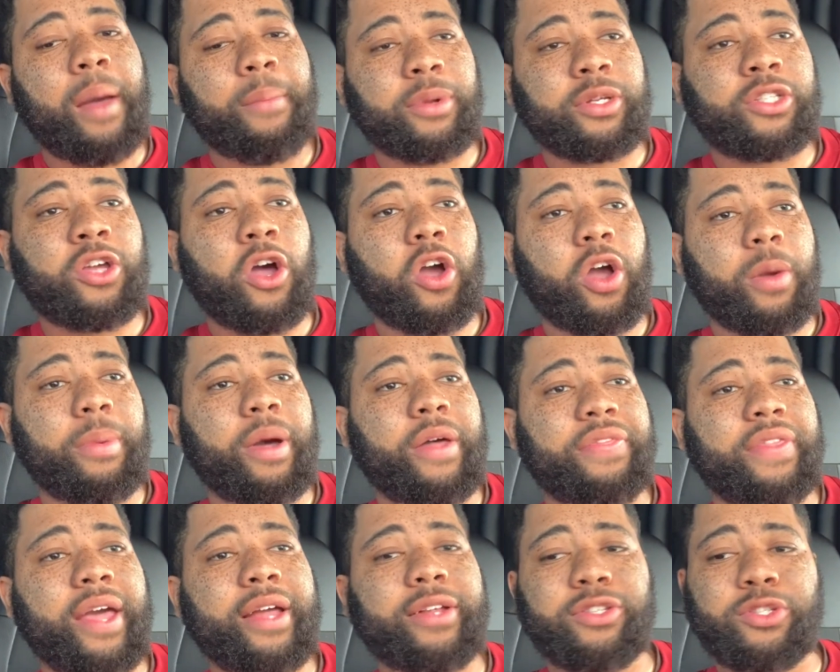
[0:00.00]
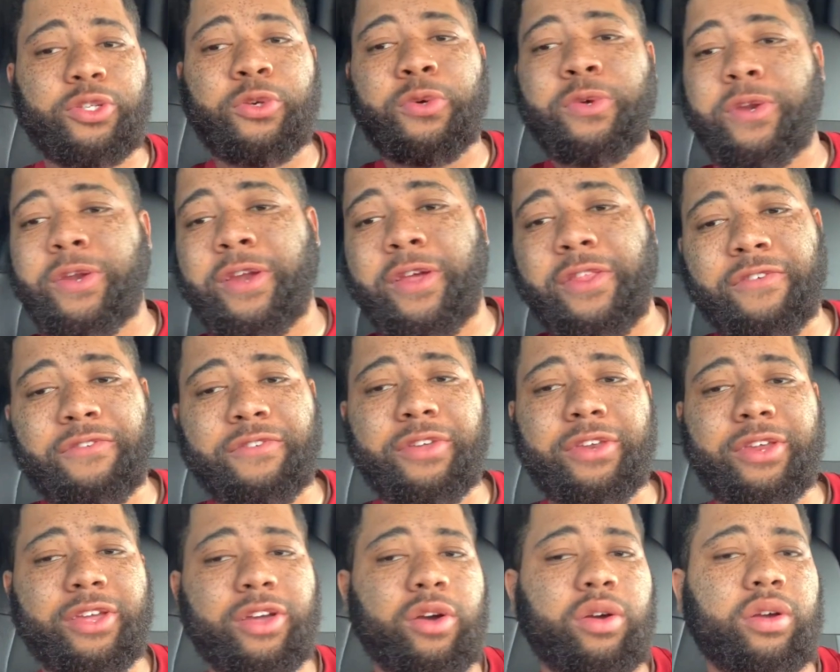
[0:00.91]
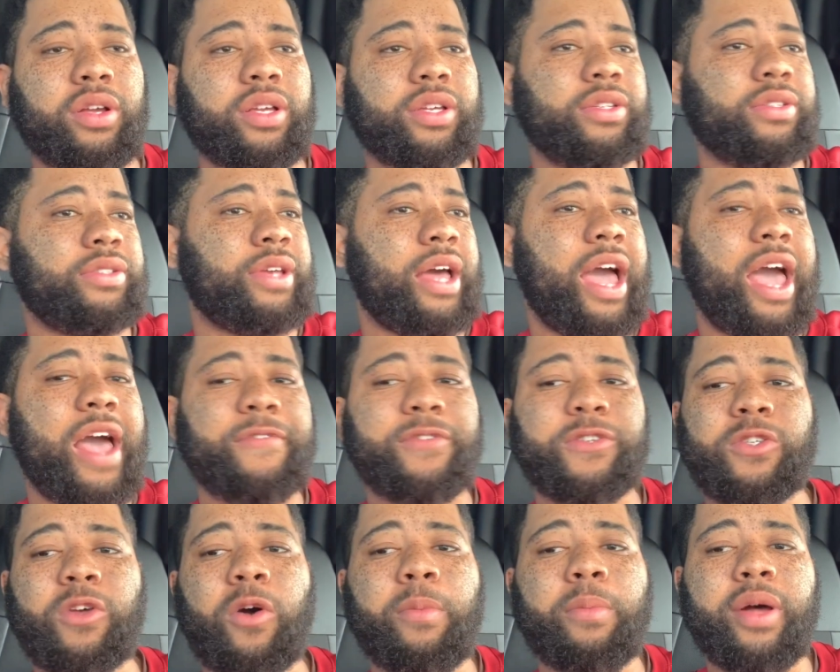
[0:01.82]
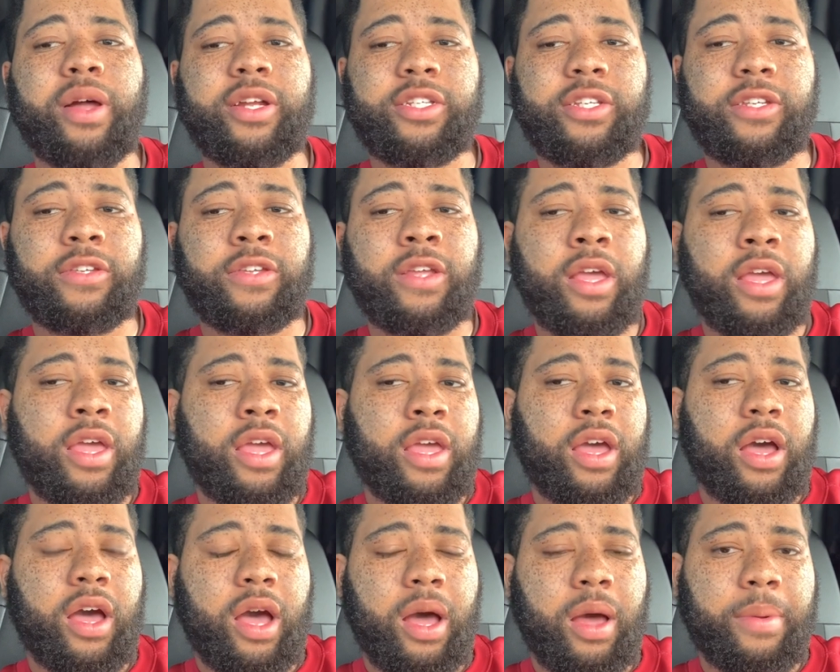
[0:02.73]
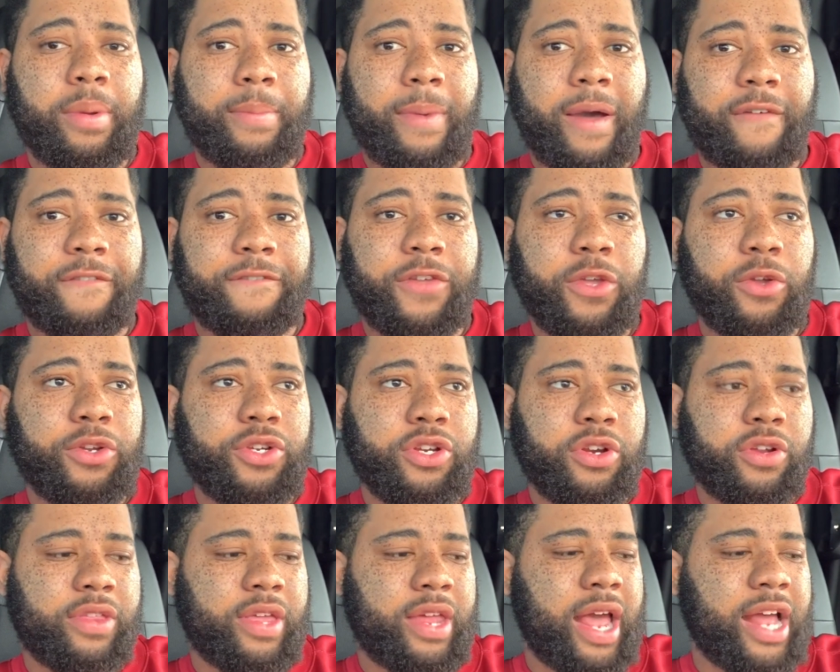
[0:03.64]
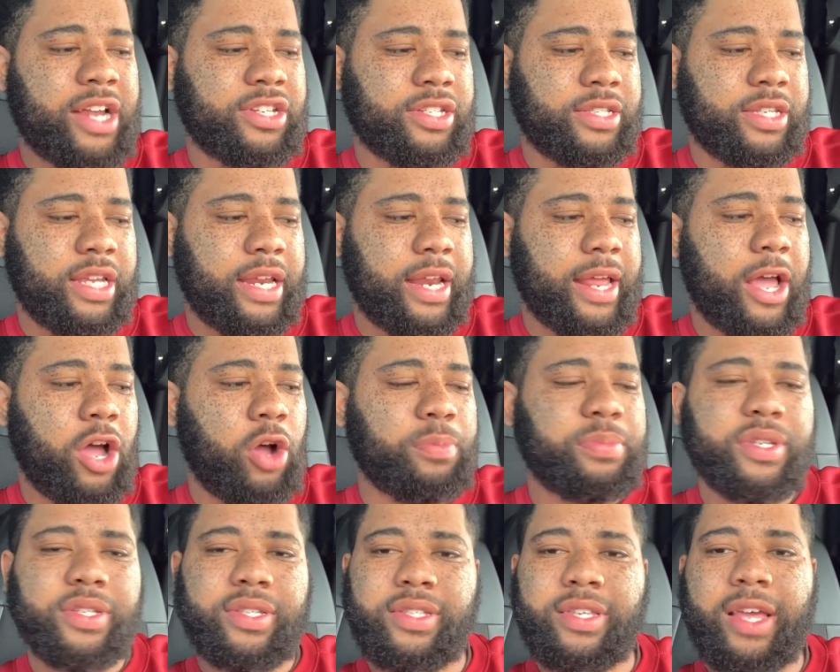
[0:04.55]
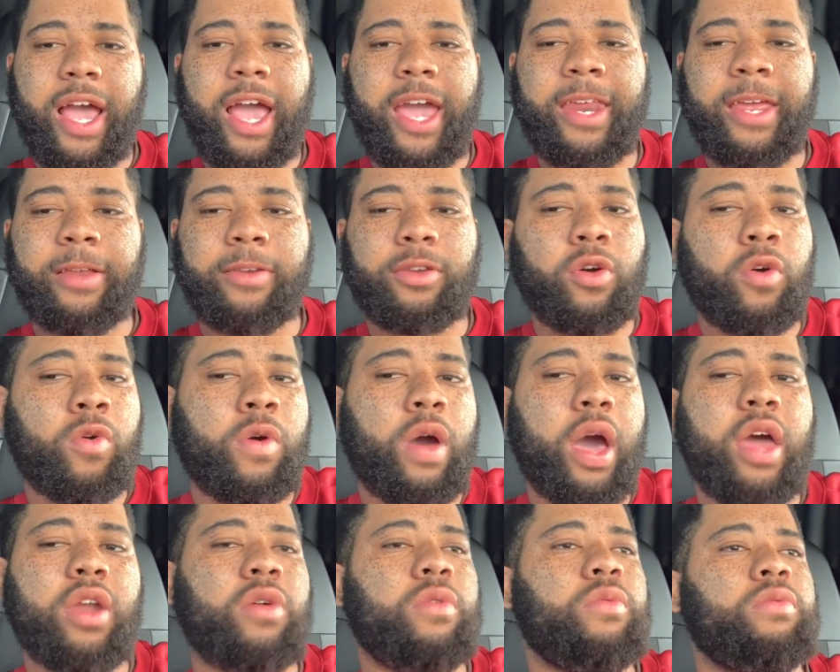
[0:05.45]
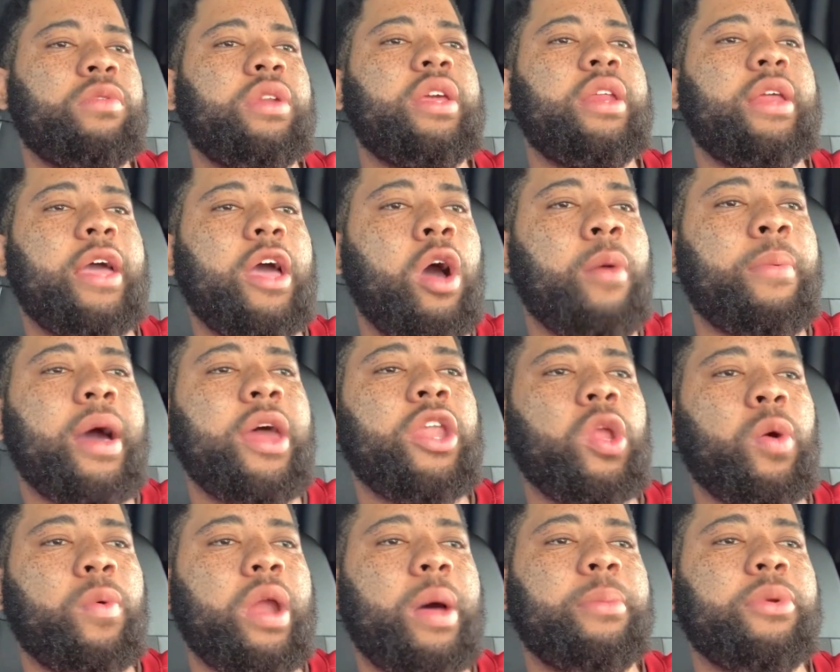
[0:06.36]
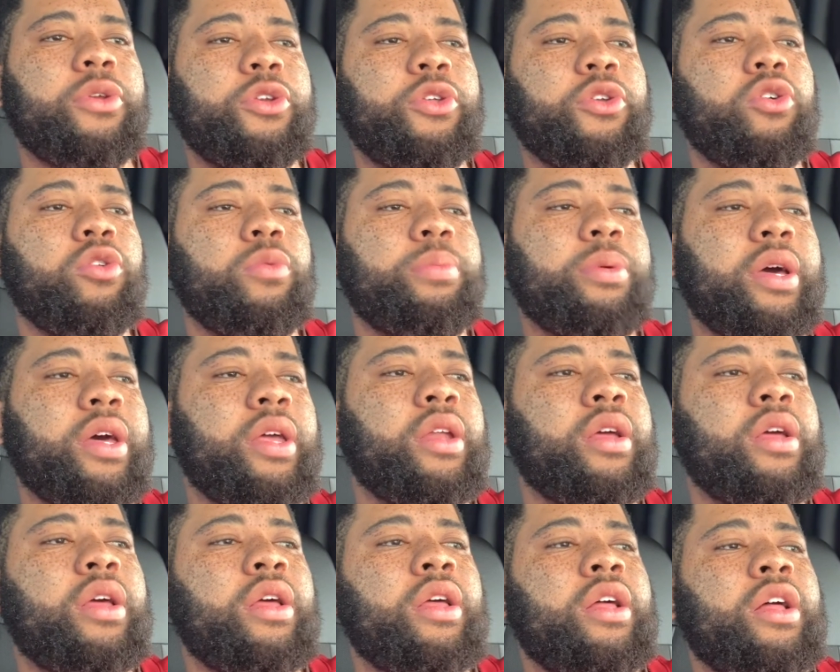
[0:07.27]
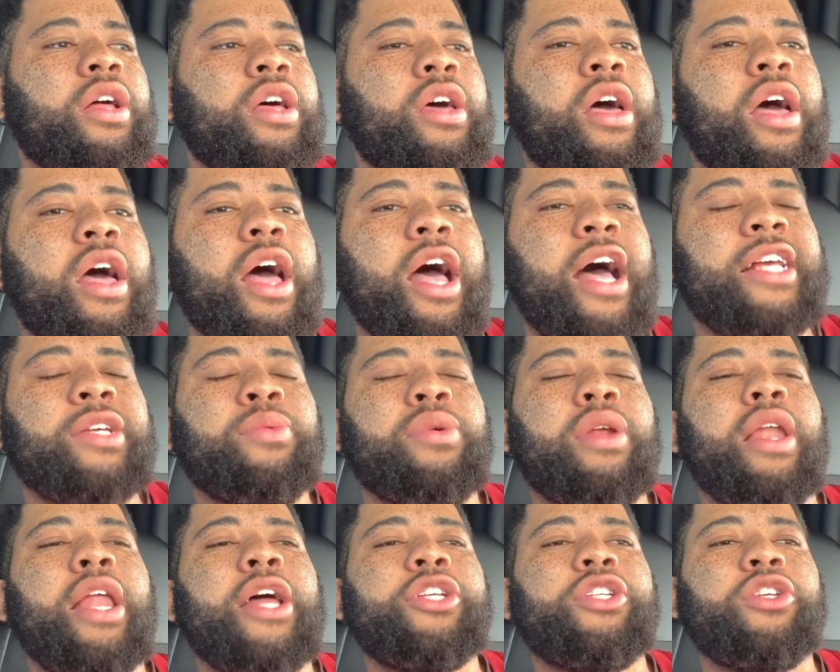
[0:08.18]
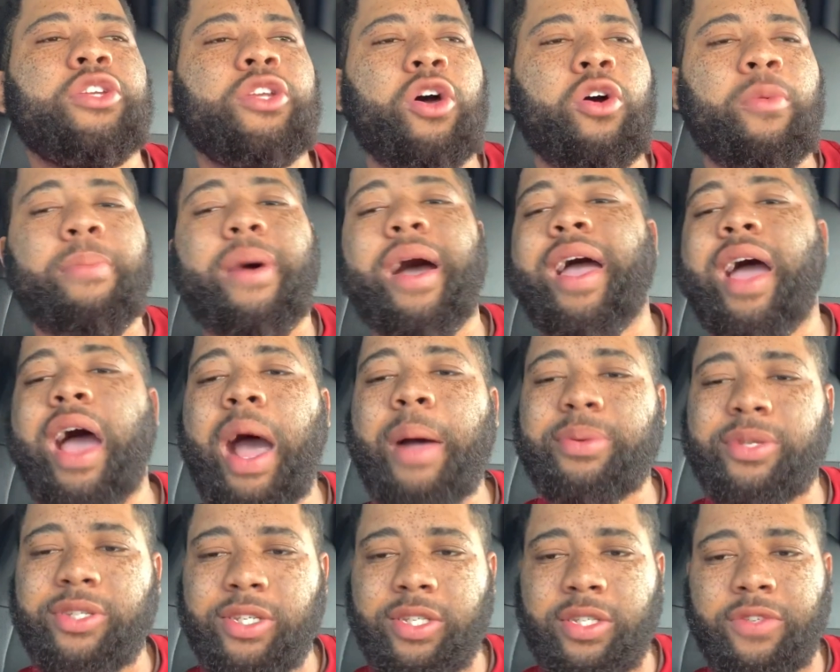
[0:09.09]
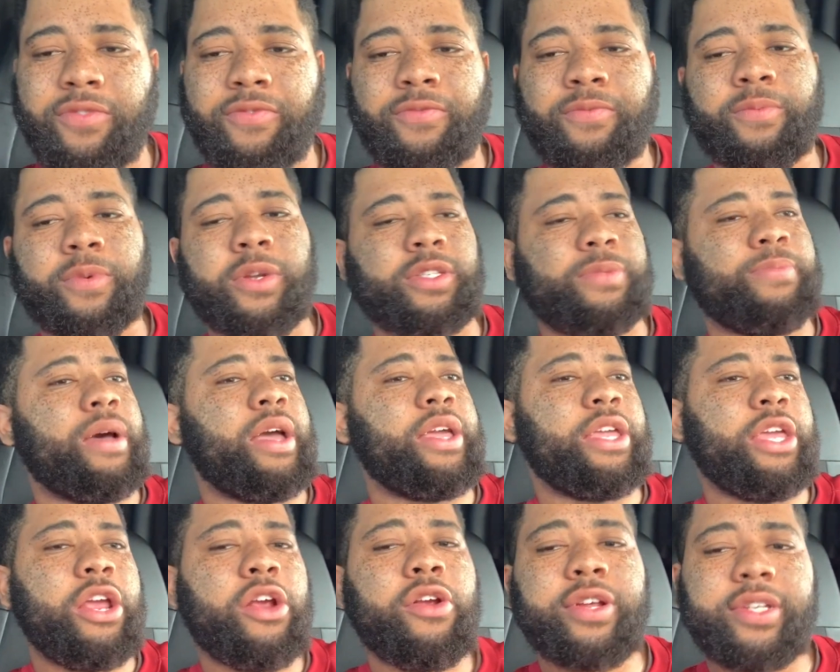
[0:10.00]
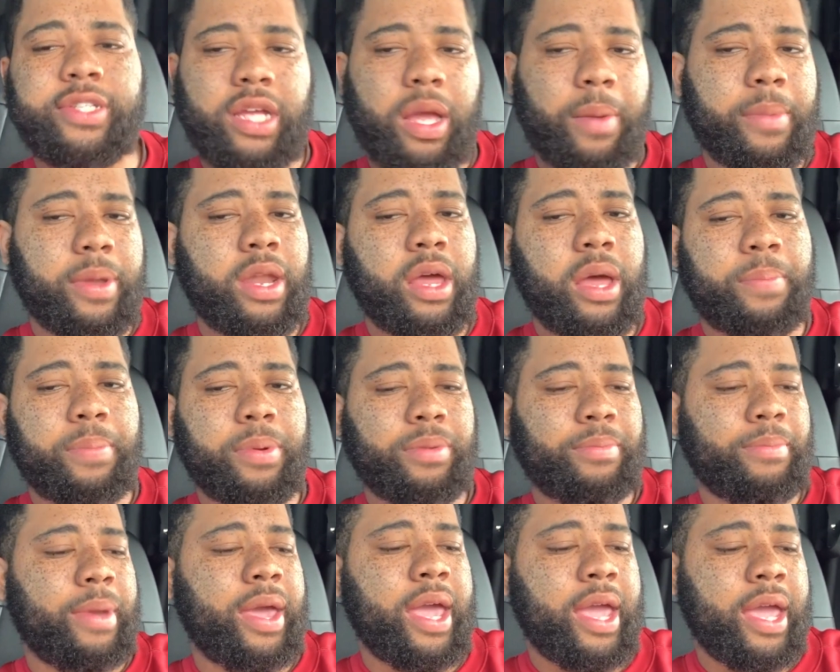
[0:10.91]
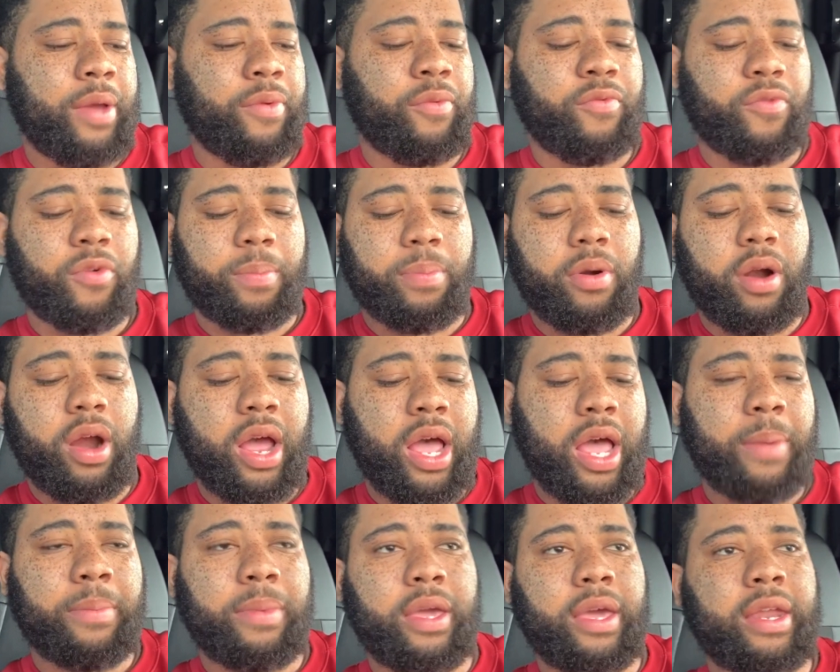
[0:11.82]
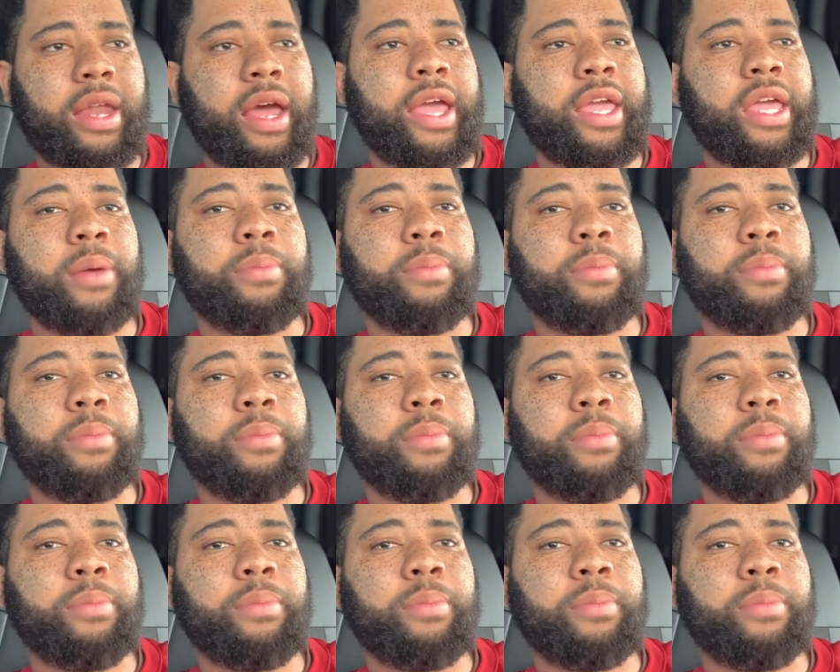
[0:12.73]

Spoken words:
going to talk about that too in another video because I have so much in my future that I just need help deciding. No, I don't need help. I know what I'm going to do, but I just want to let you know my options, because my year is coming up in May for Prime, and I